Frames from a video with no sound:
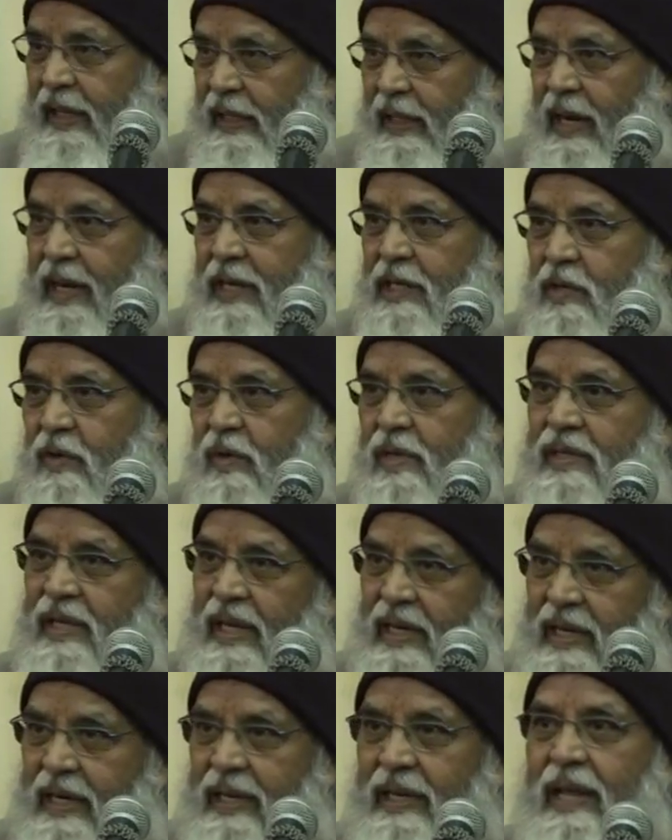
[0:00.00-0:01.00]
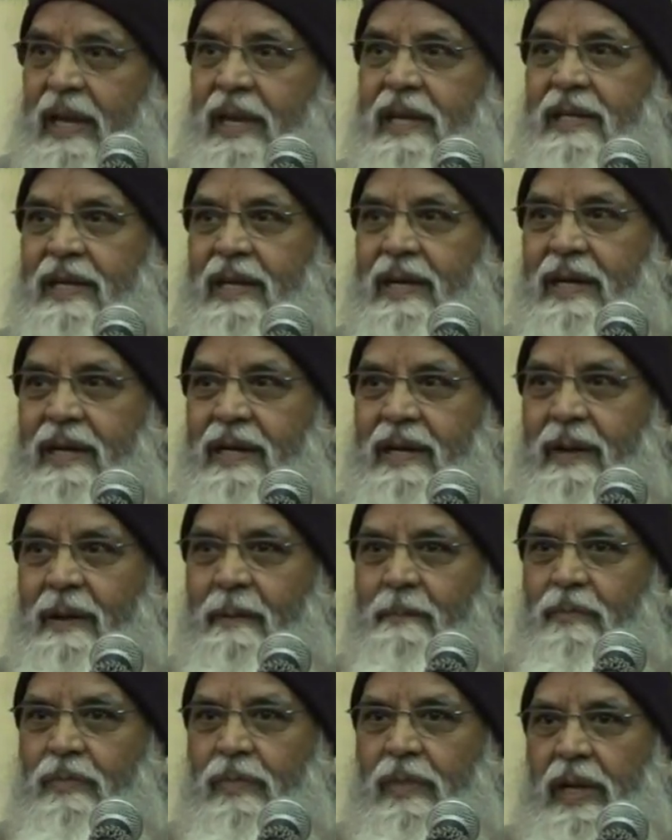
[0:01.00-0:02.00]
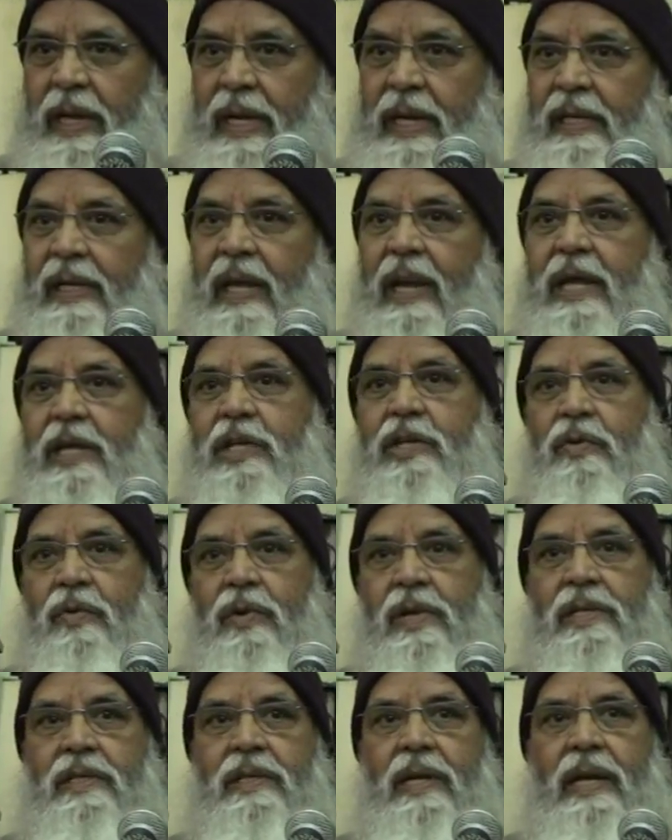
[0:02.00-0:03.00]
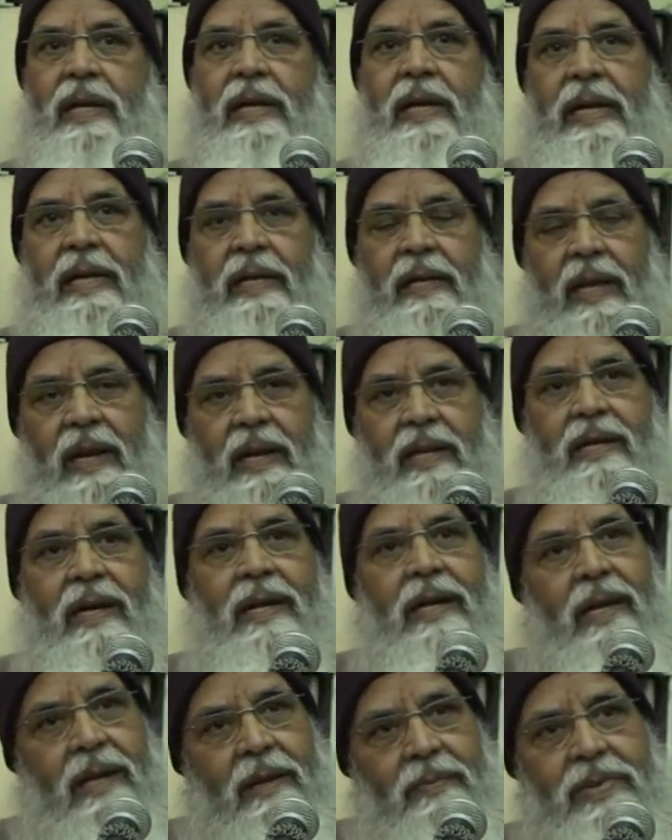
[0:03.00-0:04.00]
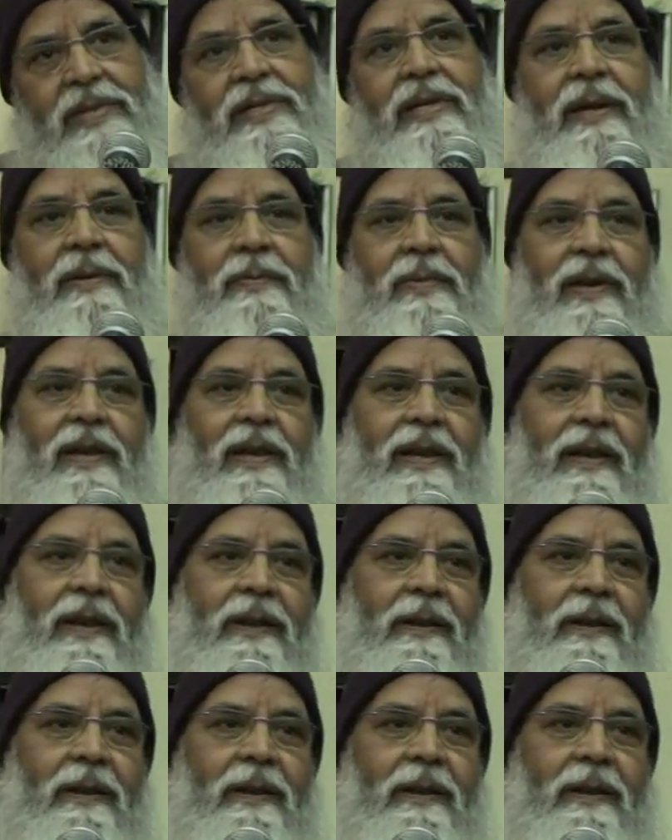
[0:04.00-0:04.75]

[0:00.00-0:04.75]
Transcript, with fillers: intellectuals and intelligent? Intellectuals are intelligently miserable.